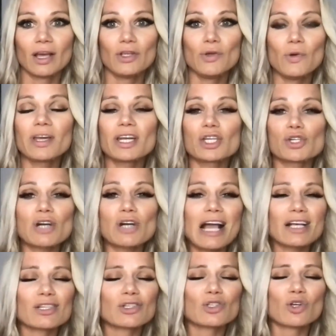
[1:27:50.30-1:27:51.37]
You can
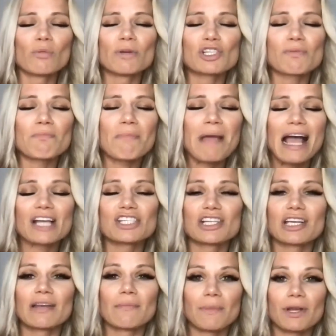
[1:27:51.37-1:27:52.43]
attract so much
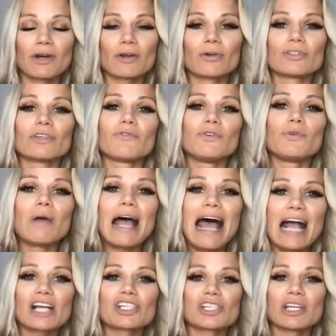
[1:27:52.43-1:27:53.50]
magic and miracles if you
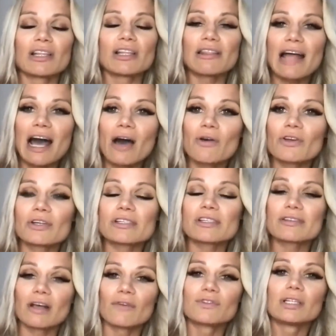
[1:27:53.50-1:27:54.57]
actually allow
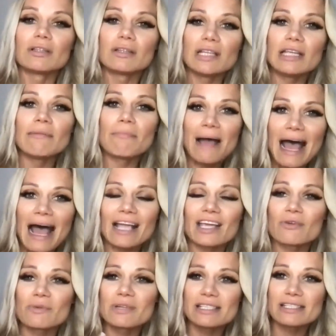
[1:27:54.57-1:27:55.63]
yourself to lean back
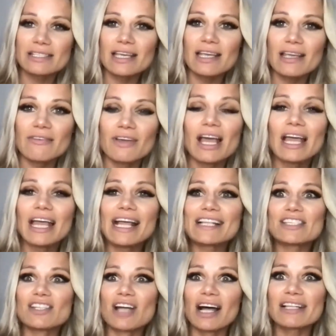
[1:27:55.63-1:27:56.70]
and receive.
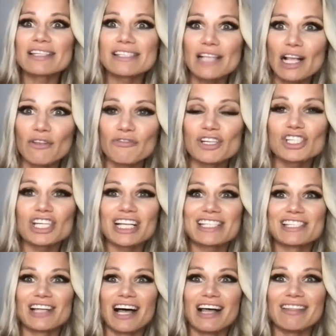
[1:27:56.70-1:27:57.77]
It's not selfish.
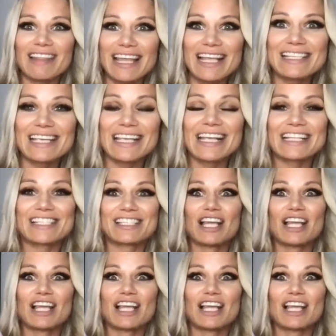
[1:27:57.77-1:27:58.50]
It's not lazy.